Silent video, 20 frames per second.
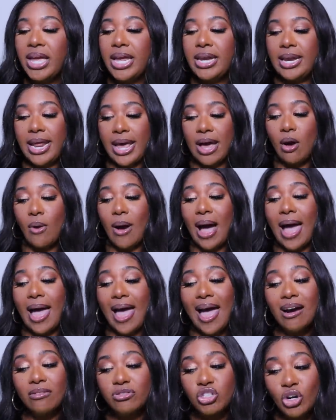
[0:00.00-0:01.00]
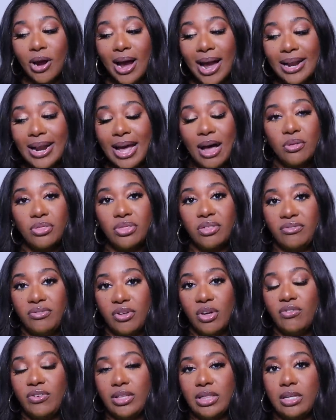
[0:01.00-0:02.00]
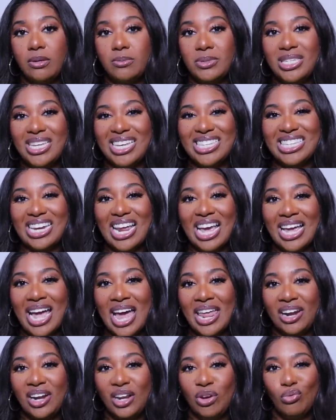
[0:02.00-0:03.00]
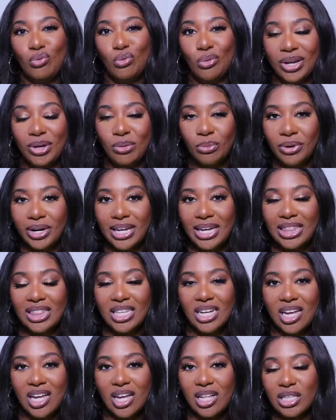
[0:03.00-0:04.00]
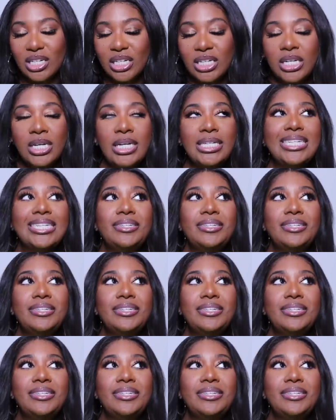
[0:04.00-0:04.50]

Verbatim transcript: Now, I have tried out the Velvet lipsticks and I got it in Riri, the color.